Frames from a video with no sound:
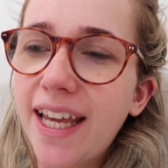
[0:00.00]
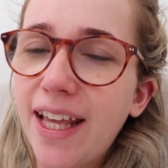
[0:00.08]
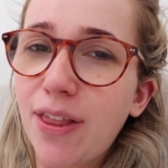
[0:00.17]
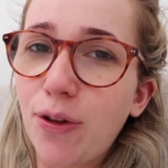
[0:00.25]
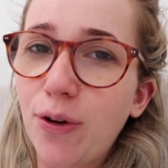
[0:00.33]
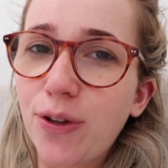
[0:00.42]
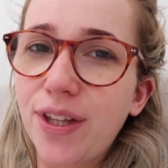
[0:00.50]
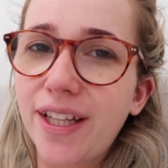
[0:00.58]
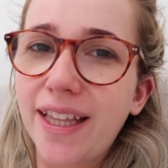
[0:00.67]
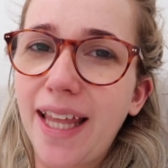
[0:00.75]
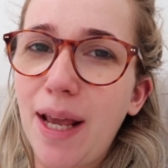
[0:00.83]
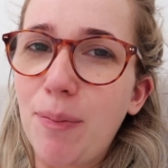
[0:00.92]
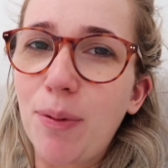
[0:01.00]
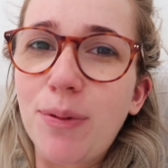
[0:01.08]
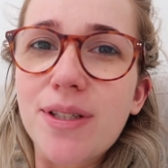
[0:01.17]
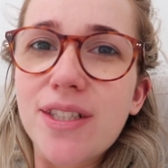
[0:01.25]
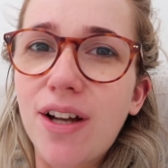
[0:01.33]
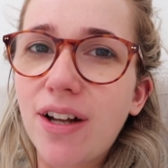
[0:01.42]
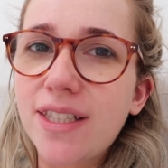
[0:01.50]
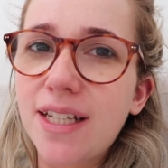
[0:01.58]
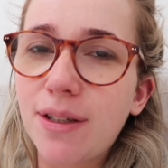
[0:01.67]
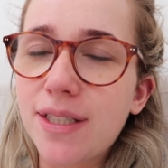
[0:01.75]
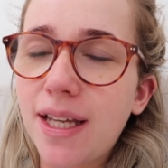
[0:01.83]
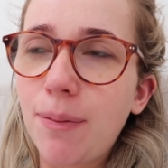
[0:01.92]
He thought that labour was
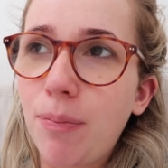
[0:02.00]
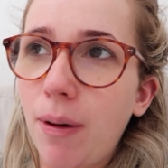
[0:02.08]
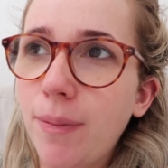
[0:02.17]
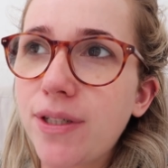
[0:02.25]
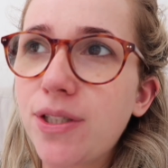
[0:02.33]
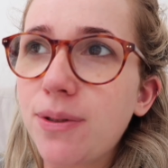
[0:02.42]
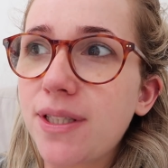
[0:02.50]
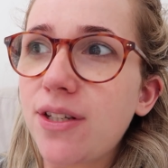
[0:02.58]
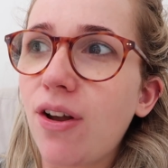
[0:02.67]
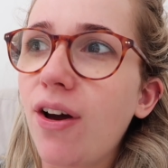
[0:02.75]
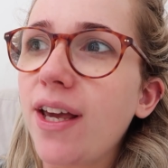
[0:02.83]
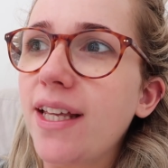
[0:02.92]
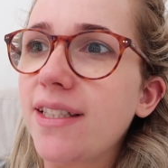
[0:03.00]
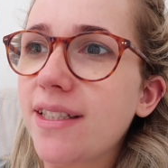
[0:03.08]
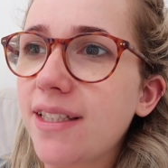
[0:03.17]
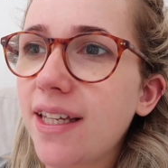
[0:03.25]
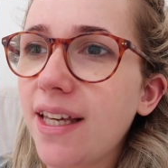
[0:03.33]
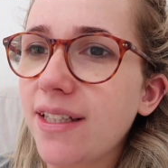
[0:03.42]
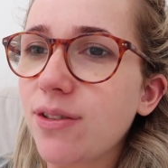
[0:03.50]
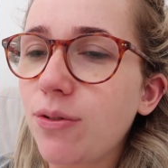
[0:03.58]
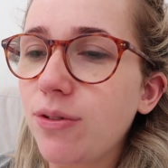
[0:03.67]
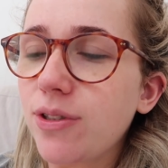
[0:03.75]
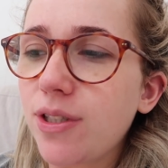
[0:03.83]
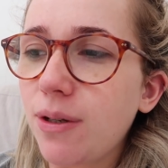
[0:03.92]
starting. I was like, I promise you it's not, it's
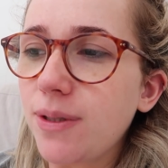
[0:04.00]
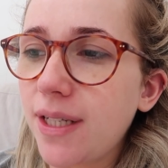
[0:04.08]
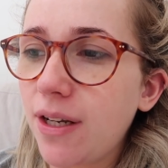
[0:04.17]
gallstones.